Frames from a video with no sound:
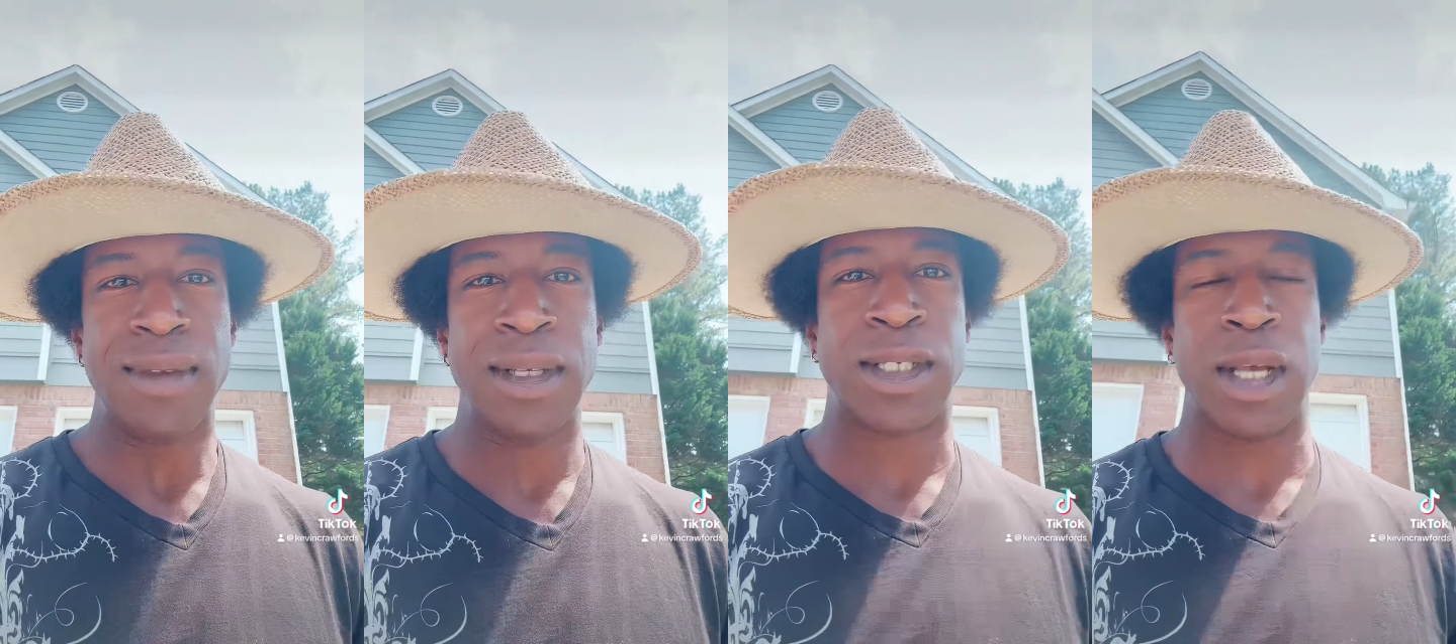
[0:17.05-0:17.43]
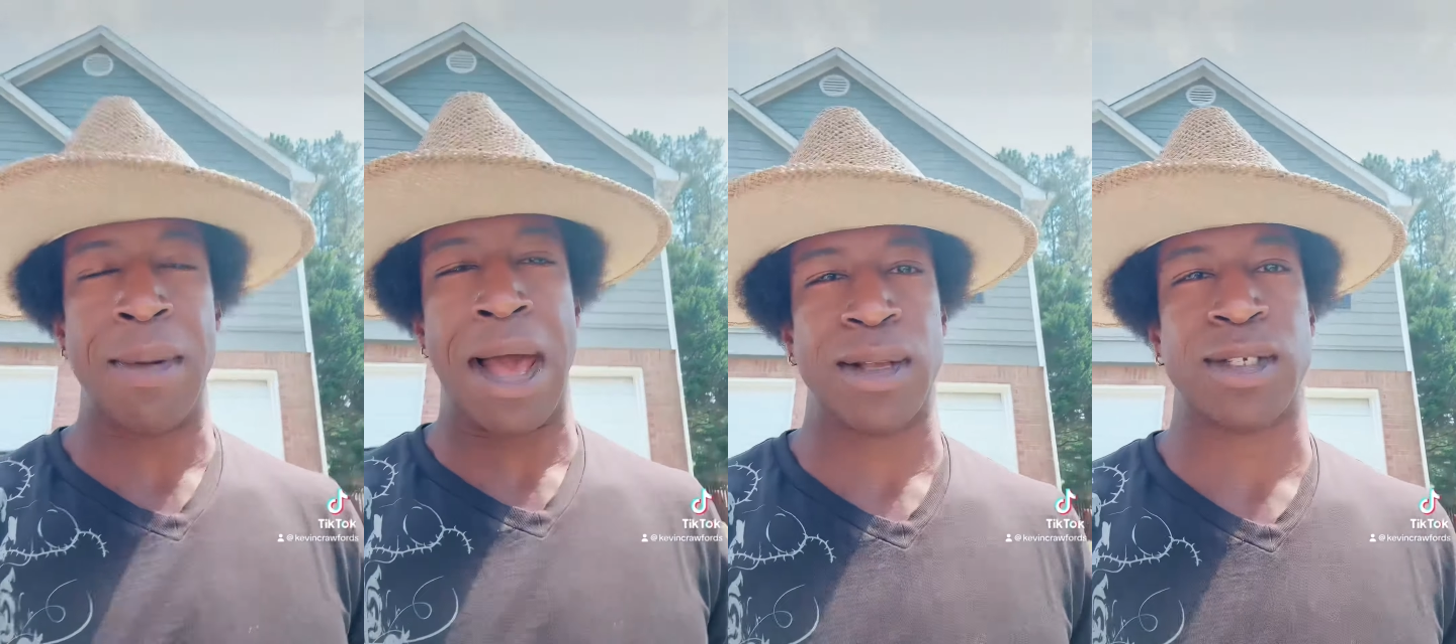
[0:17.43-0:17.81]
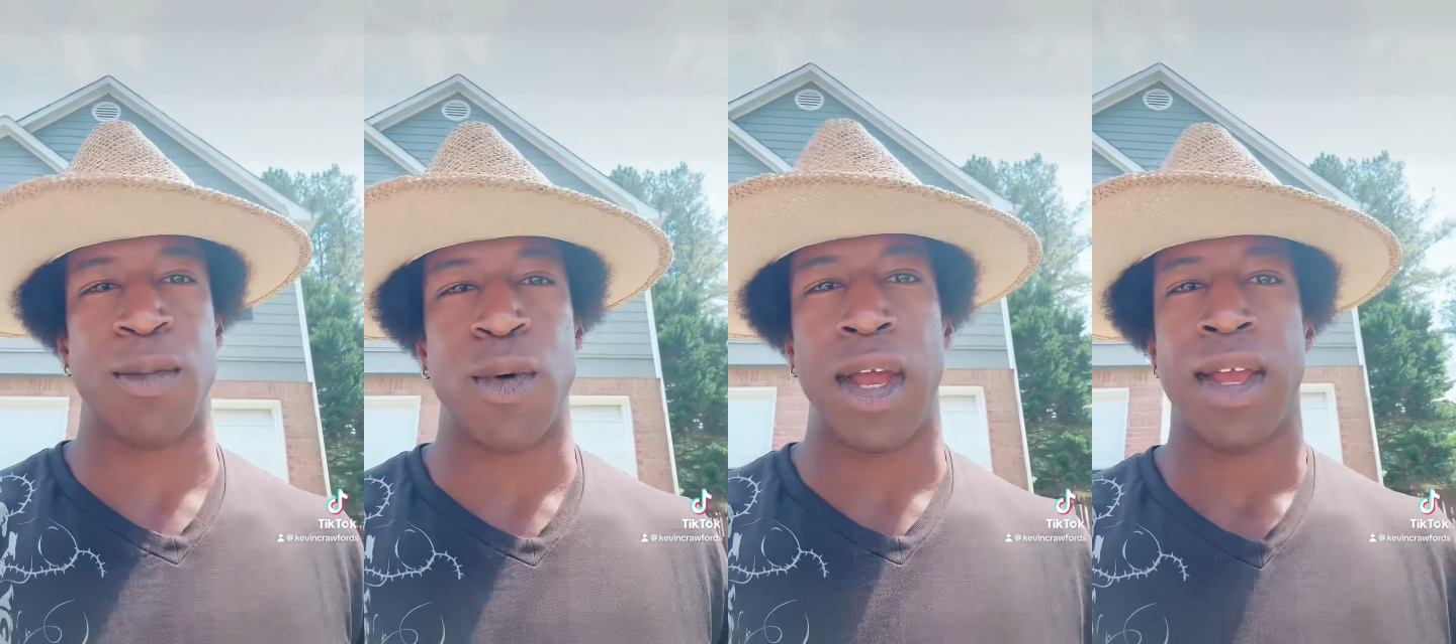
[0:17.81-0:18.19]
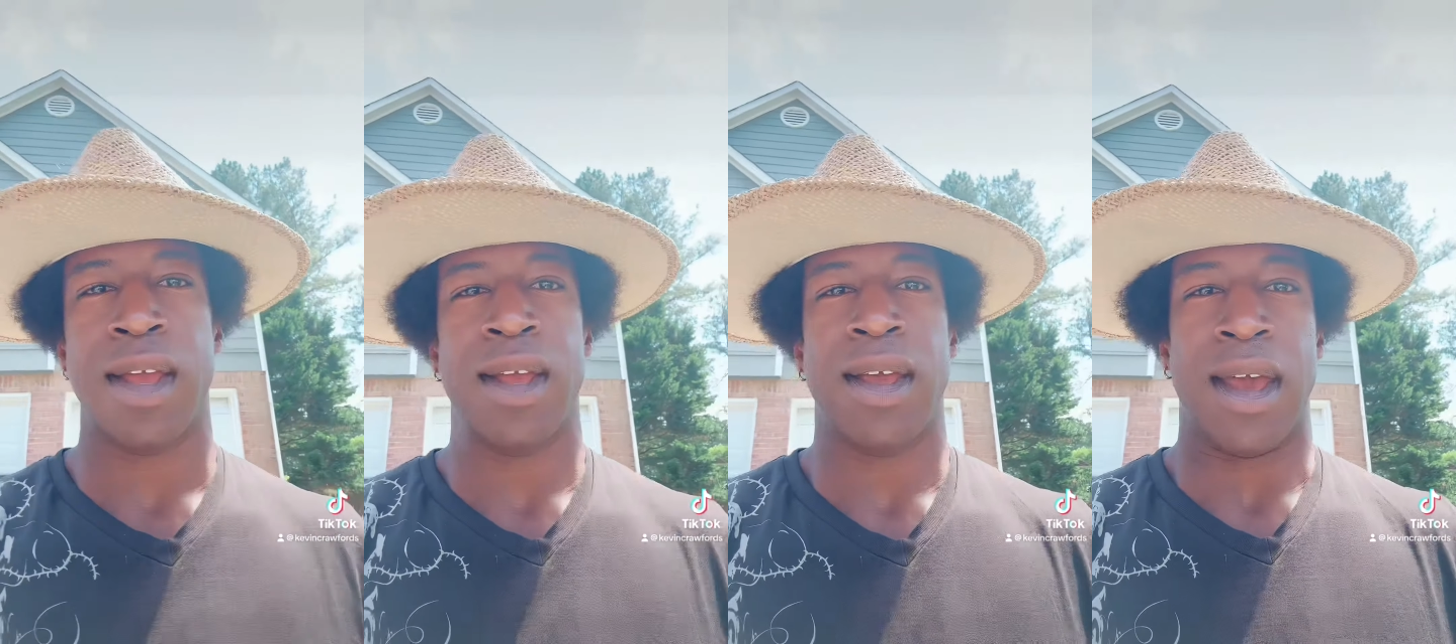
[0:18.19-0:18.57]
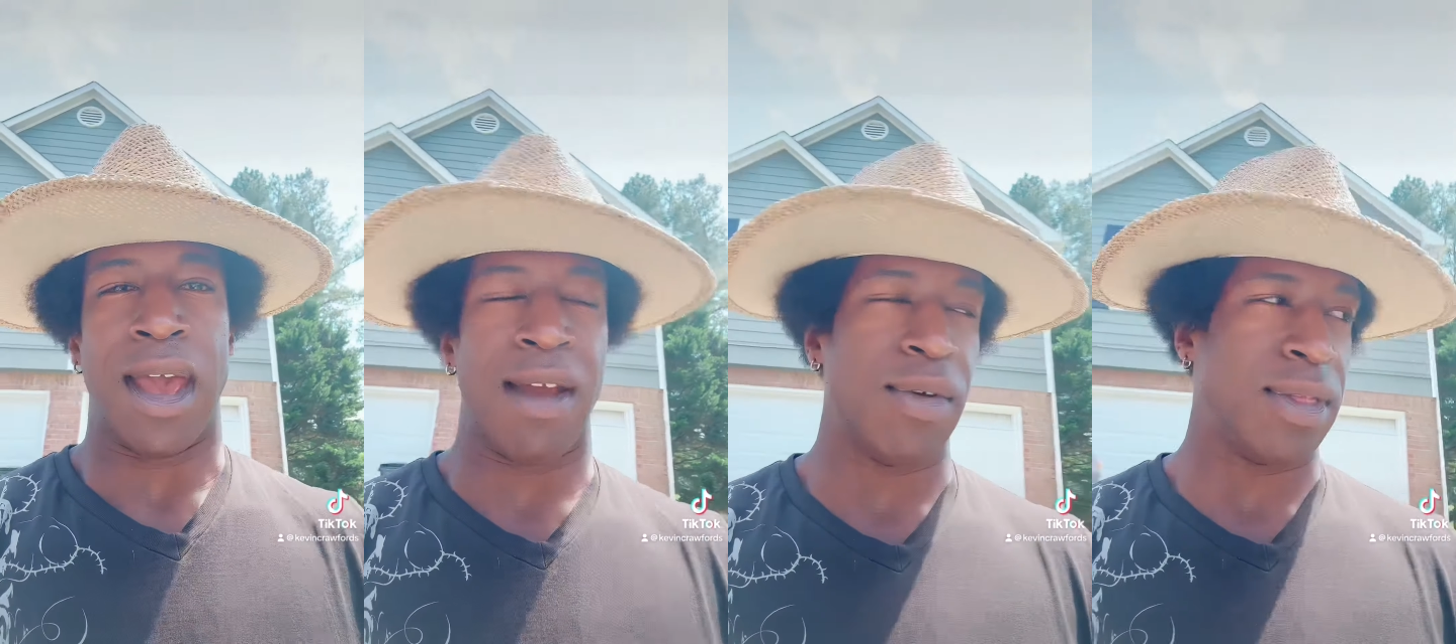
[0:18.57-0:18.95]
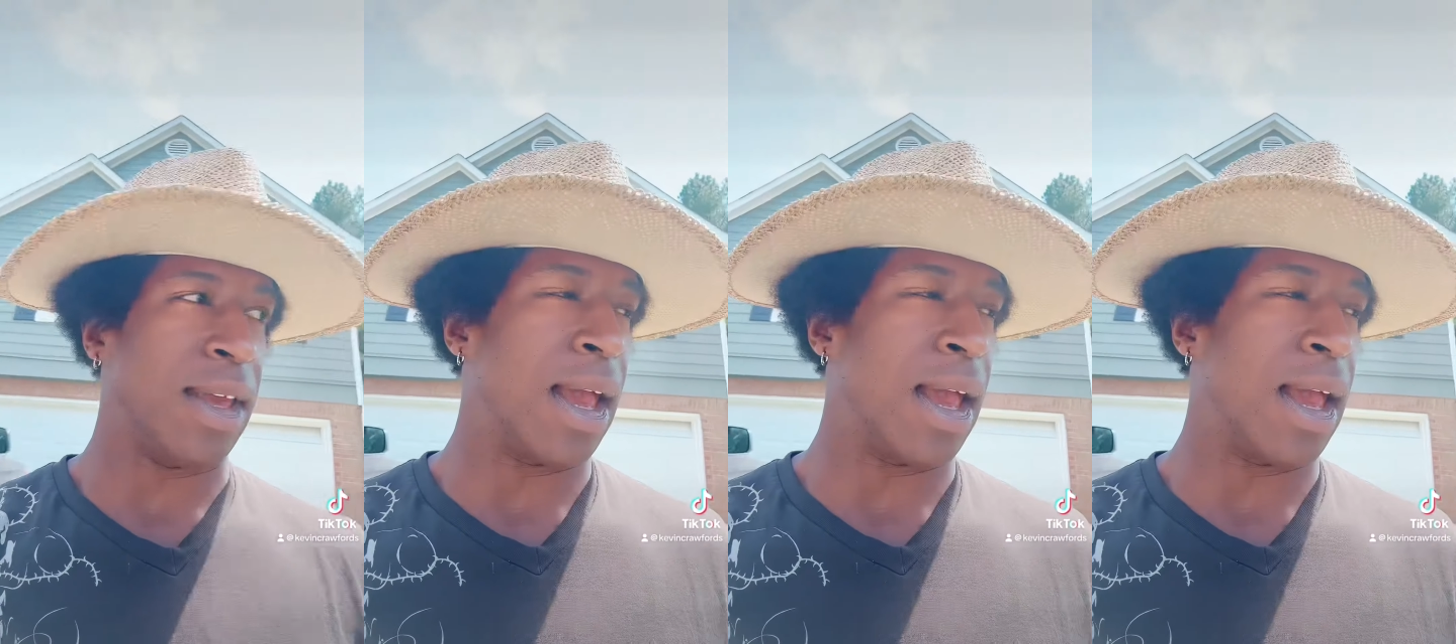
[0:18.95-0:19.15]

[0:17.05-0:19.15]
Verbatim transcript: Somehow, someway, everything